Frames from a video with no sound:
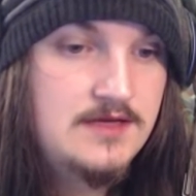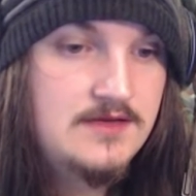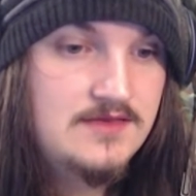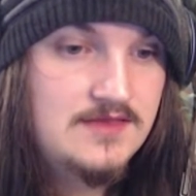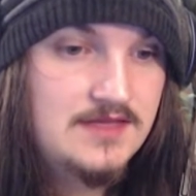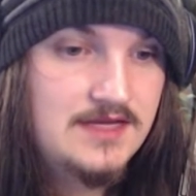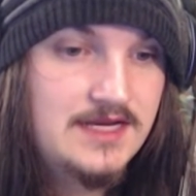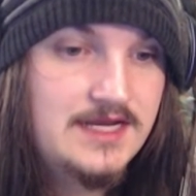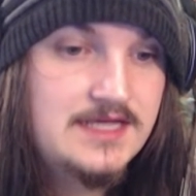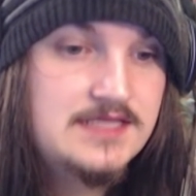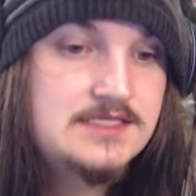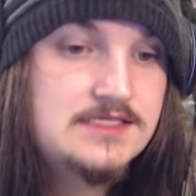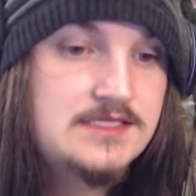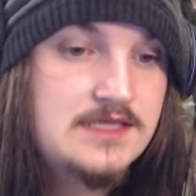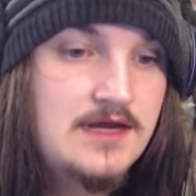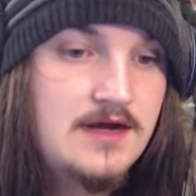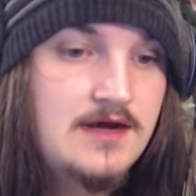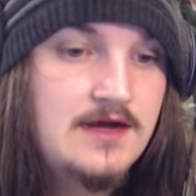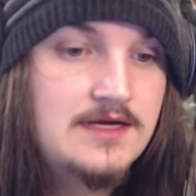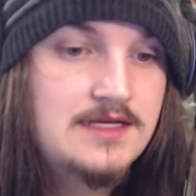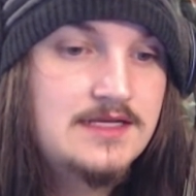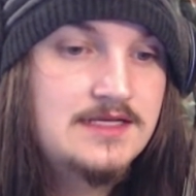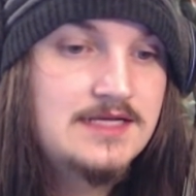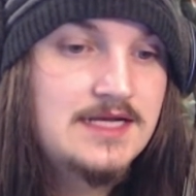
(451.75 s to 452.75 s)
The next
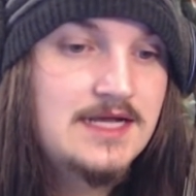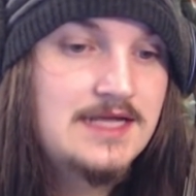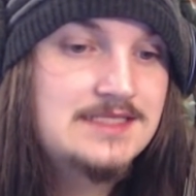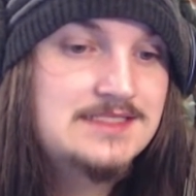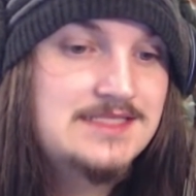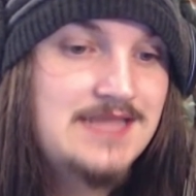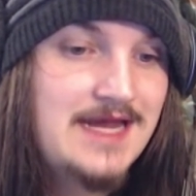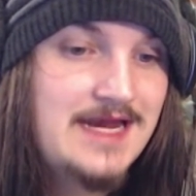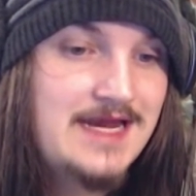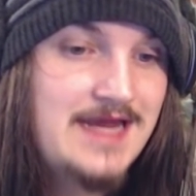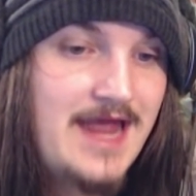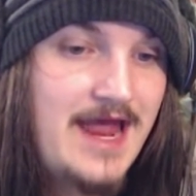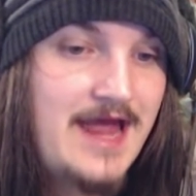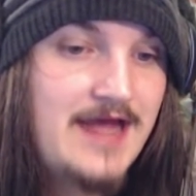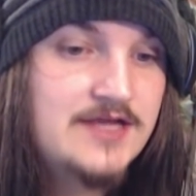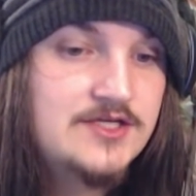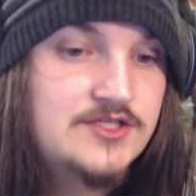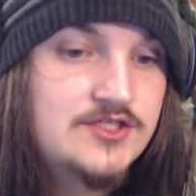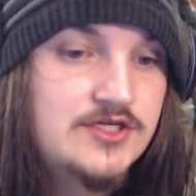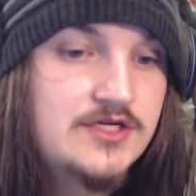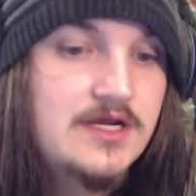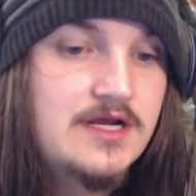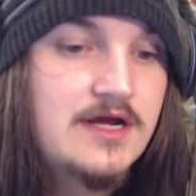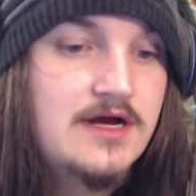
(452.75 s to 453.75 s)
Guardian Attack
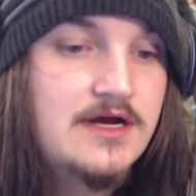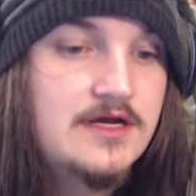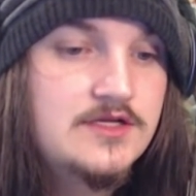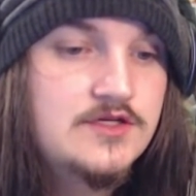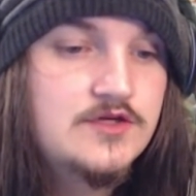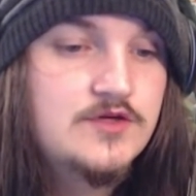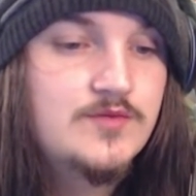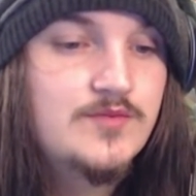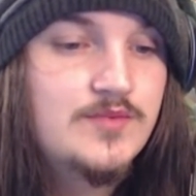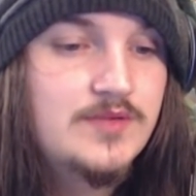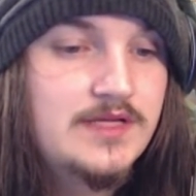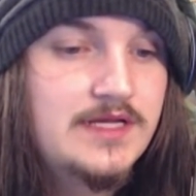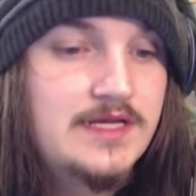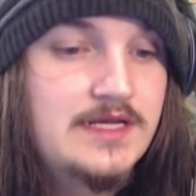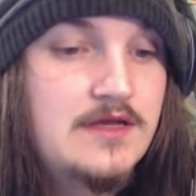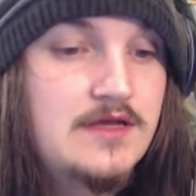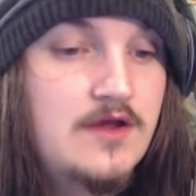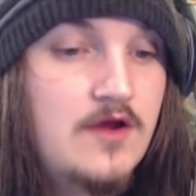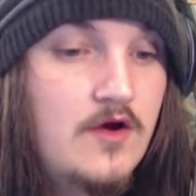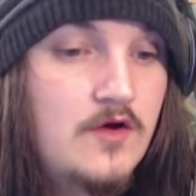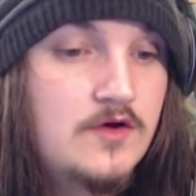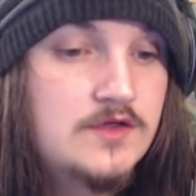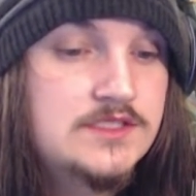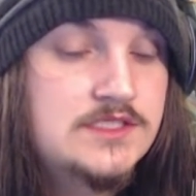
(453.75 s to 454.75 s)
action card you play
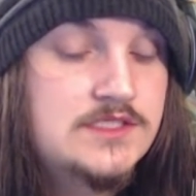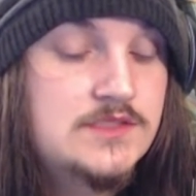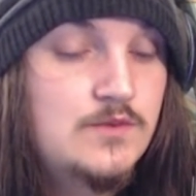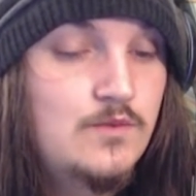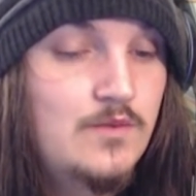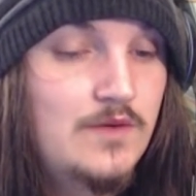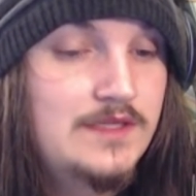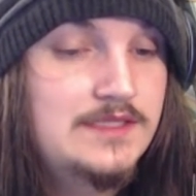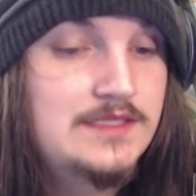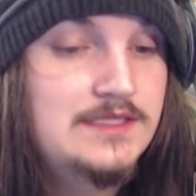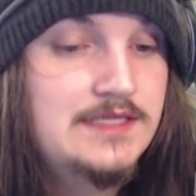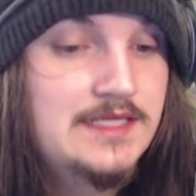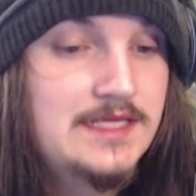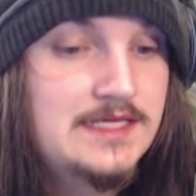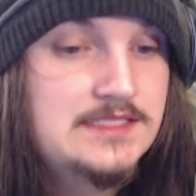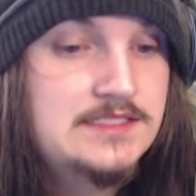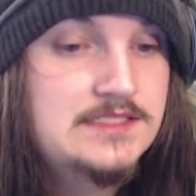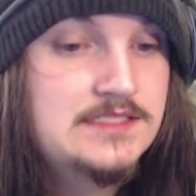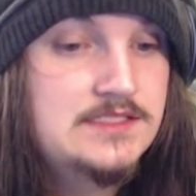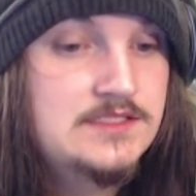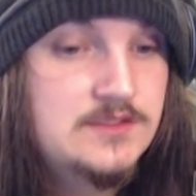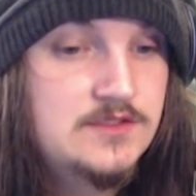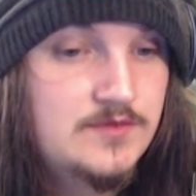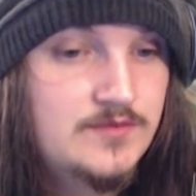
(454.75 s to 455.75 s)
costs 1
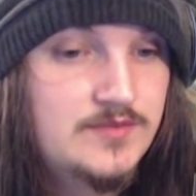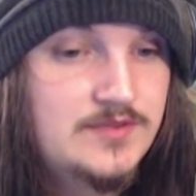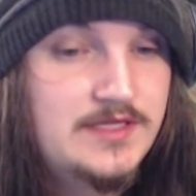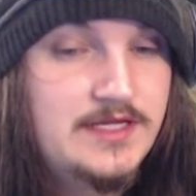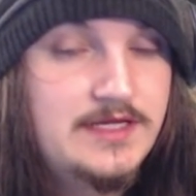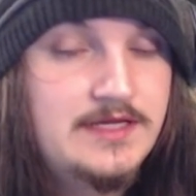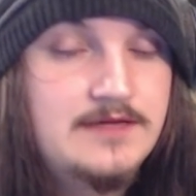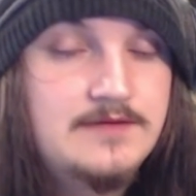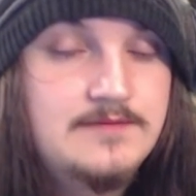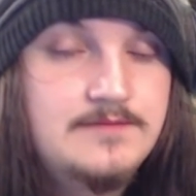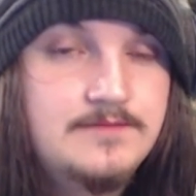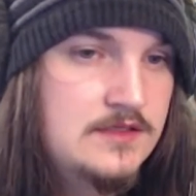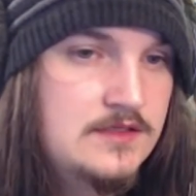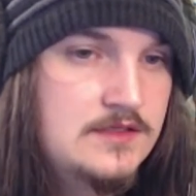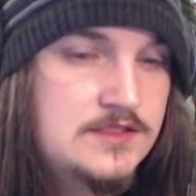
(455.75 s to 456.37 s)
less to play.